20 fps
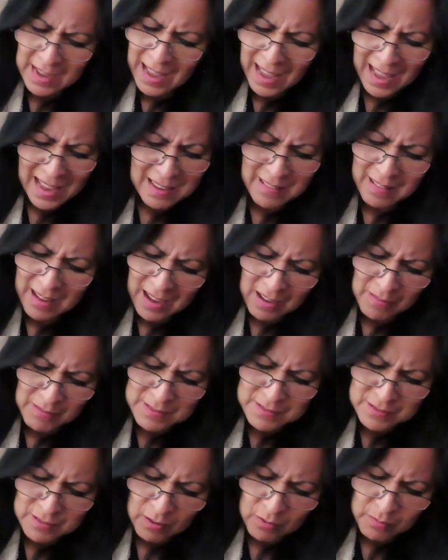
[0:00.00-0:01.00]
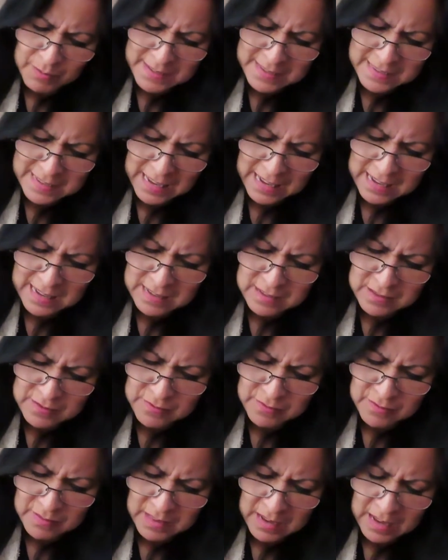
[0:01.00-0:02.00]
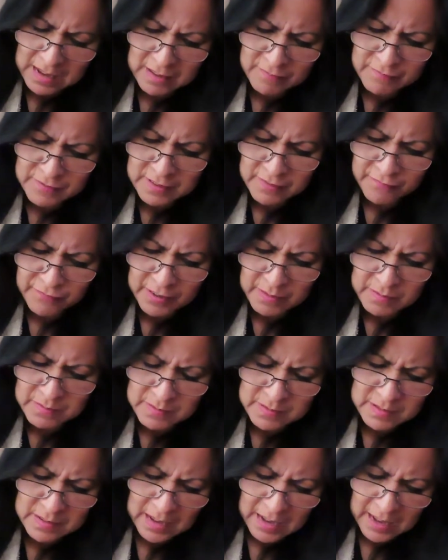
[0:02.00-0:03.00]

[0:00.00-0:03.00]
I was always getting into a lot of different